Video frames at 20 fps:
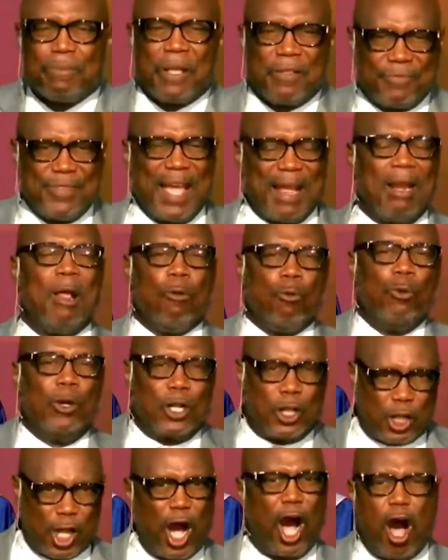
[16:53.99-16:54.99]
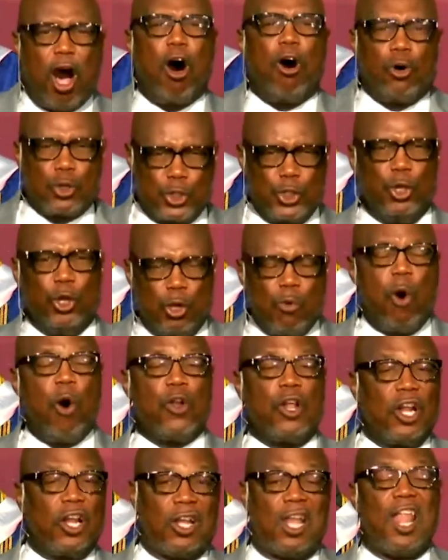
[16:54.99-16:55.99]
that would cause you to
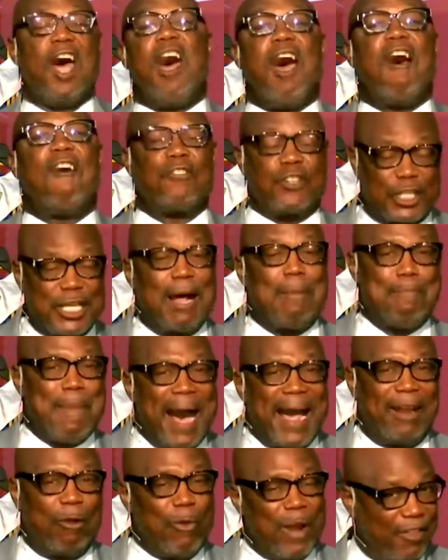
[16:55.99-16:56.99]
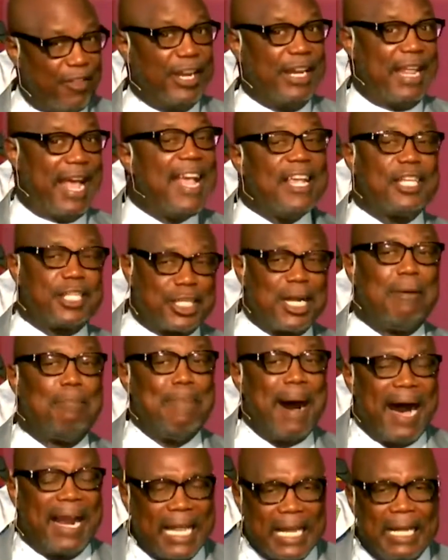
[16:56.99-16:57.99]
want to love somebody rather than hate
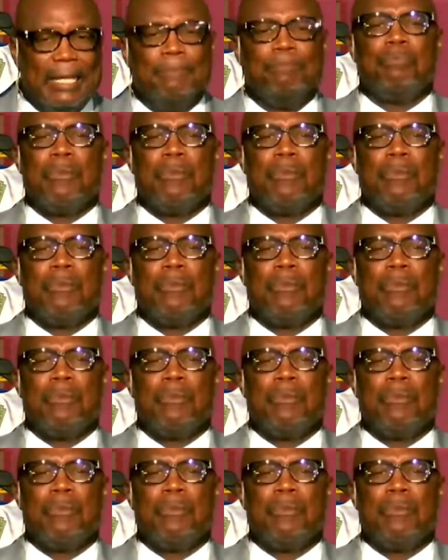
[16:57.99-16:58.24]
somebody